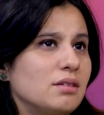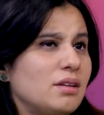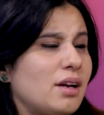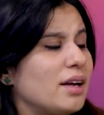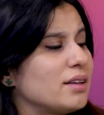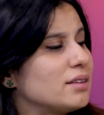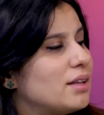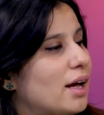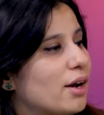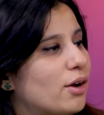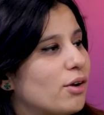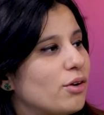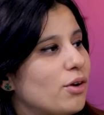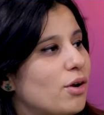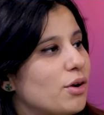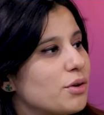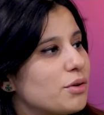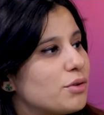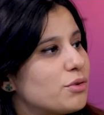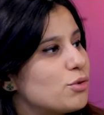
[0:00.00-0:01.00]
Like that
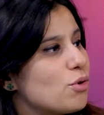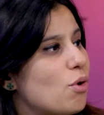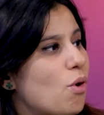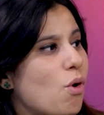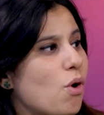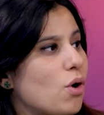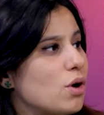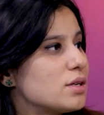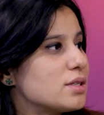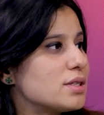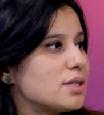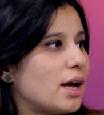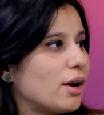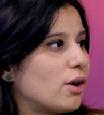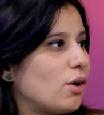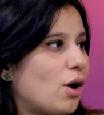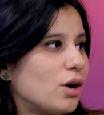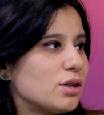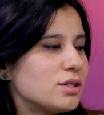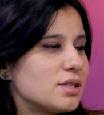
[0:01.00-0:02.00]
horse that
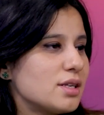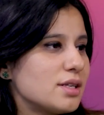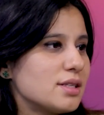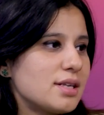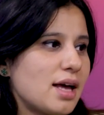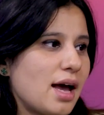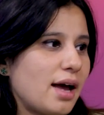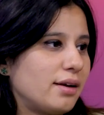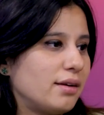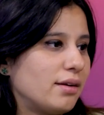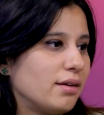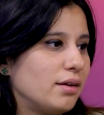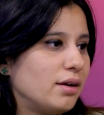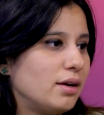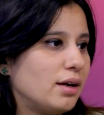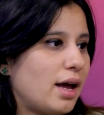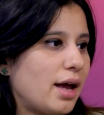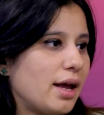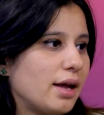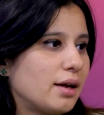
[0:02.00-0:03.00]
lost its handle,
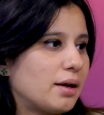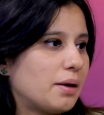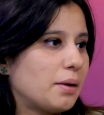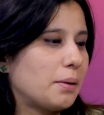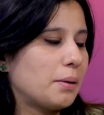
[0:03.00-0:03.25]
like